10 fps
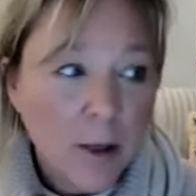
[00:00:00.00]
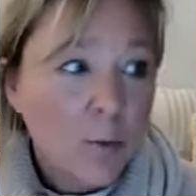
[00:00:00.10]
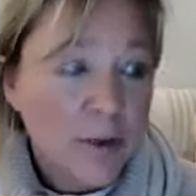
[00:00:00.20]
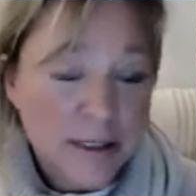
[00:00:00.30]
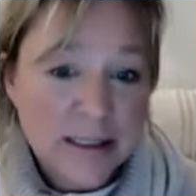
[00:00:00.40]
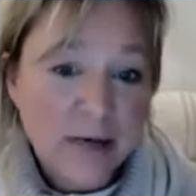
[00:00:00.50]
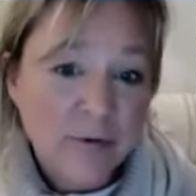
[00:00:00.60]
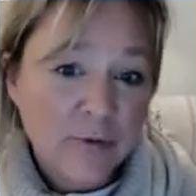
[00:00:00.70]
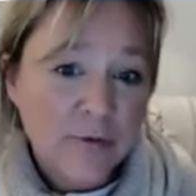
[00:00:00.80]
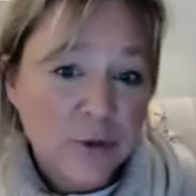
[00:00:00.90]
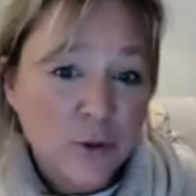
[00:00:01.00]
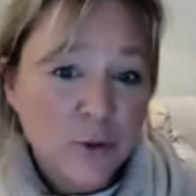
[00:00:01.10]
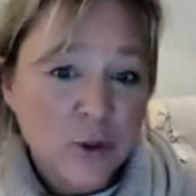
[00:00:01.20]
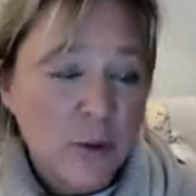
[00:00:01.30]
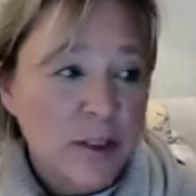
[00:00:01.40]
with a Seven of
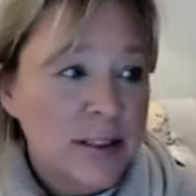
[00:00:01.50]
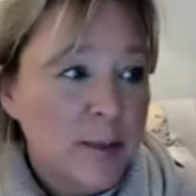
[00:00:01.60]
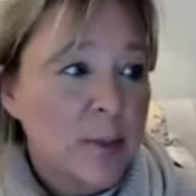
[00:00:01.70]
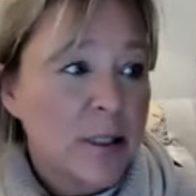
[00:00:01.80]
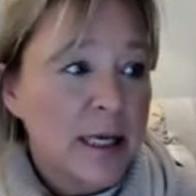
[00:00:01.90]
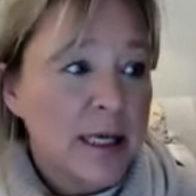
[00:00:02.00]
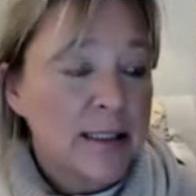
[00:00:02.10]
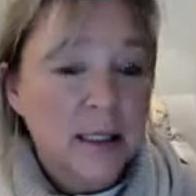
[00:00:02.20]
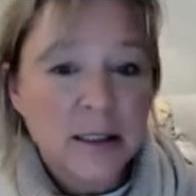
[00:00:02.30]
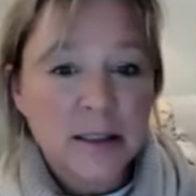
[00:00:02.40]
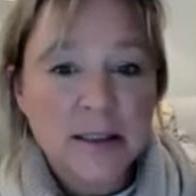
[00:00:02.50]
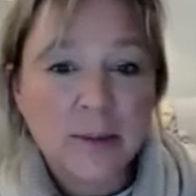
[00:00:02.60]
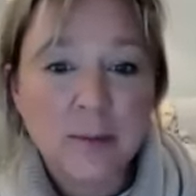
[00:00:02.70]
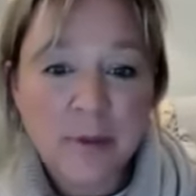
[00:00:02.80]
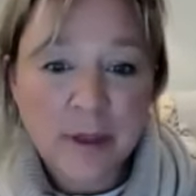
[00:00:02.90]
Swords, where somebody has done
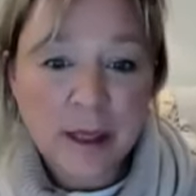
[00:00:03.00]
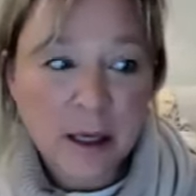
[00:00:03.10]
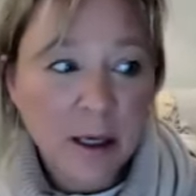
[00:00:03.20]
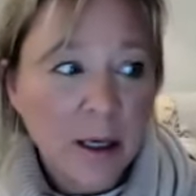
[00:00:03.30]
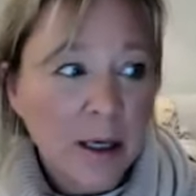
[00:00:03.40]
something